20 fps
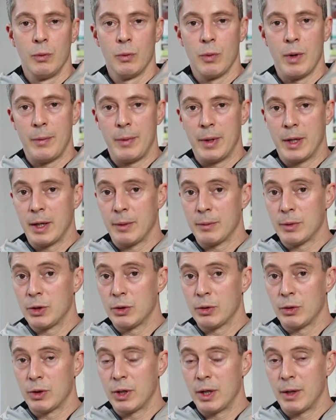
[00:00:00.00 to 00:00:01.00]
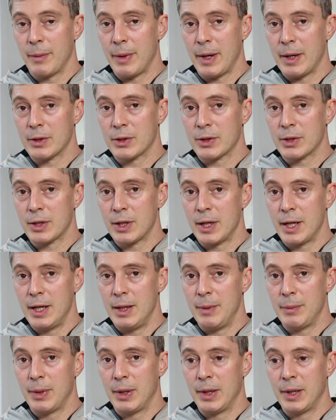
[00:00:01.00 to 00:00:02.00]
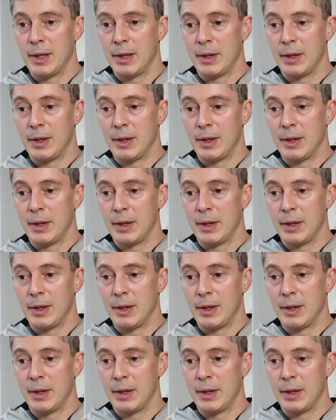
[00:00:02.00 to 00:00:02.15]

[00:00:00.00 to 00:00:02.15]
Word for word: When we come to talking about sleep,